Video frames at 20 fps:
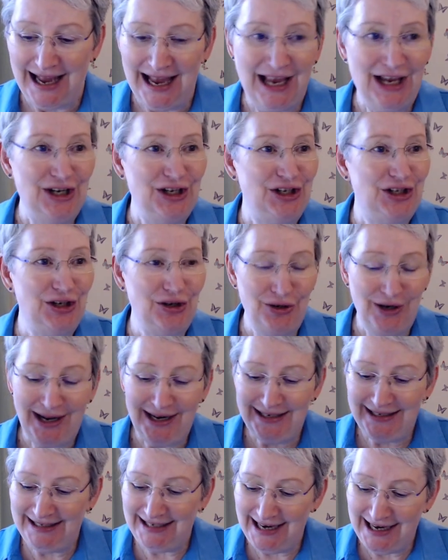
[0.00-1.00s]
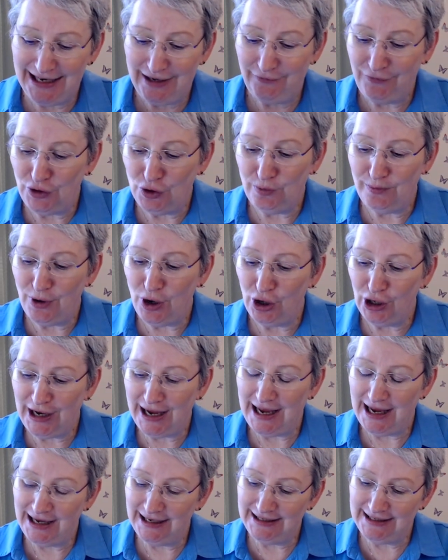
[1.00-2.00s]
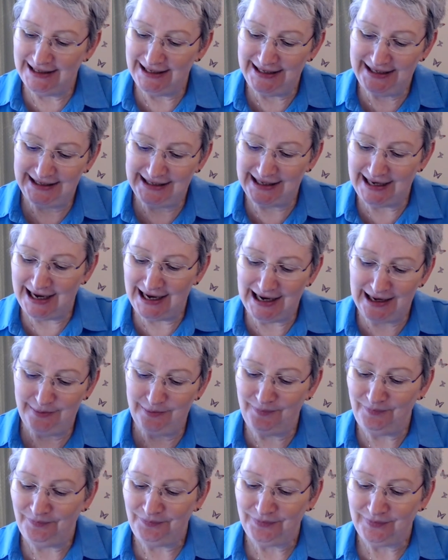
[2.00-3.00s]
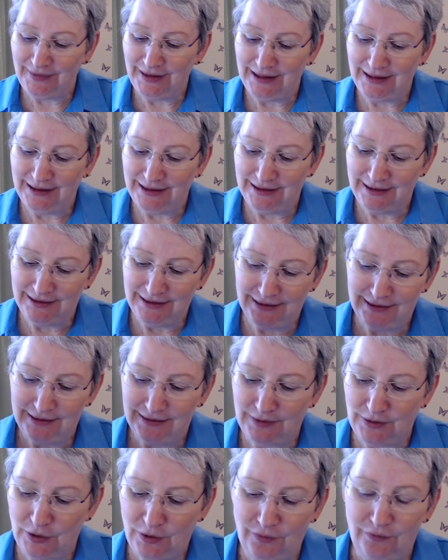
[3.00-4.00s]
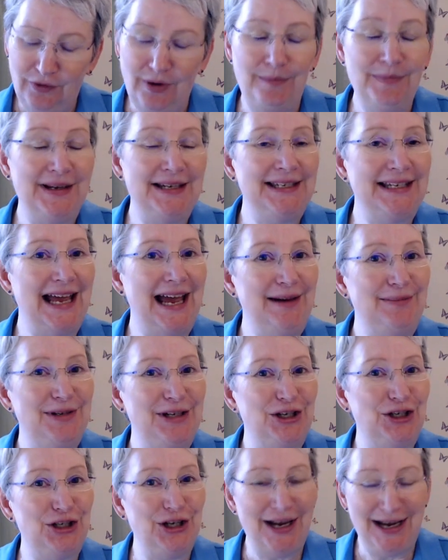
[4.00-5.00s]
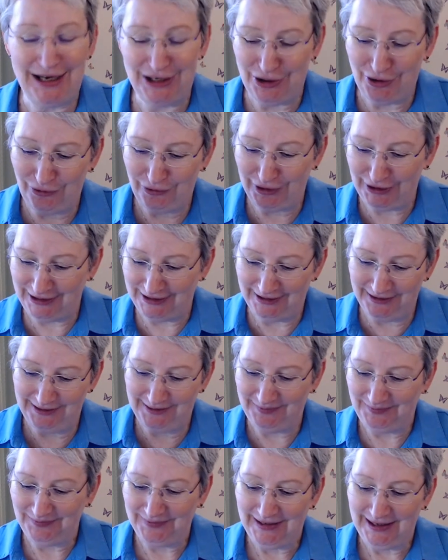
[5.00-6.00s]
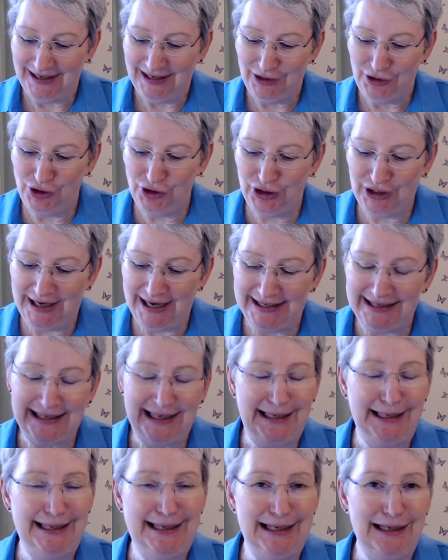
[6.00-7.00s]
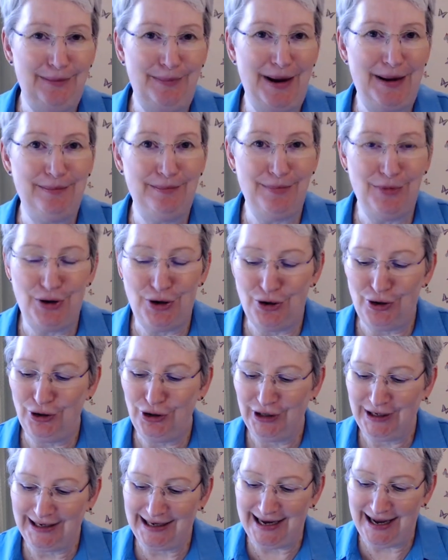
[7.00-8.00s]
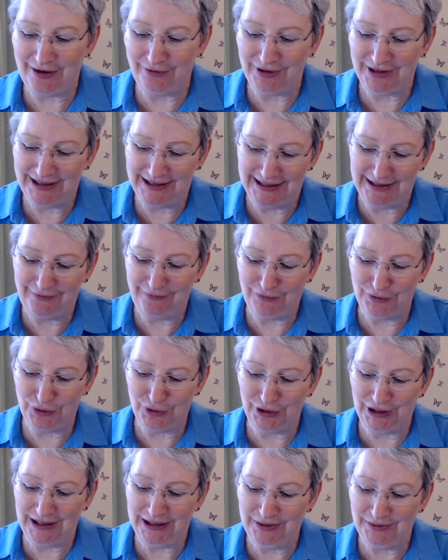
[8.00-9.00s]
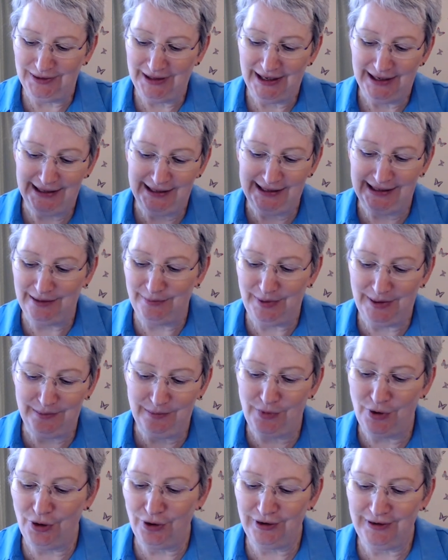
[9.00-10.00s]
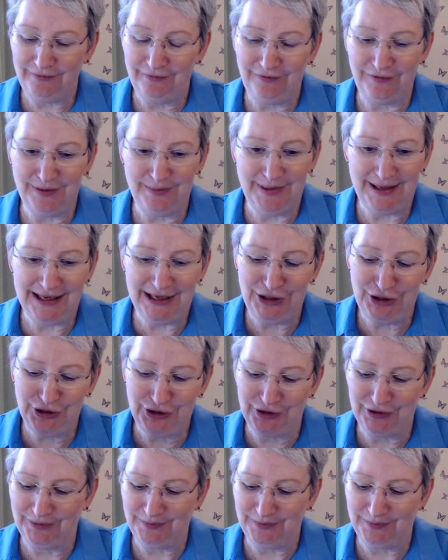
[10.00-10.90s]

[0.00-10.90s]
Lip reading: So let's take a few more cards this time from the Time to Shine oracle. Just get a little bit more clarity for you, a little bit more information.